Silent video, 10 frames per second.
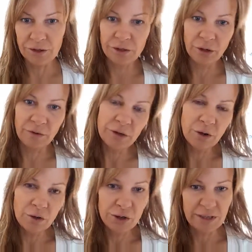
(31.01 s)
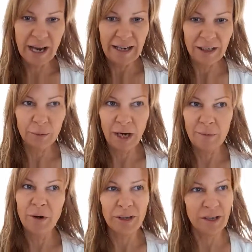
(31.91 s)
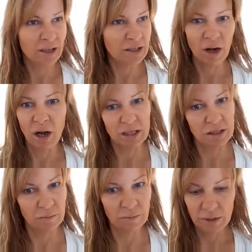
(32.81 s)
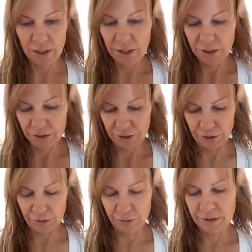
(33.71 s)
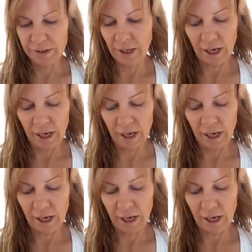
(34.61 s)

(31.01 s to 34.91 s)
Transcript: So if you don't use an eyelid primer, it is awesome to use.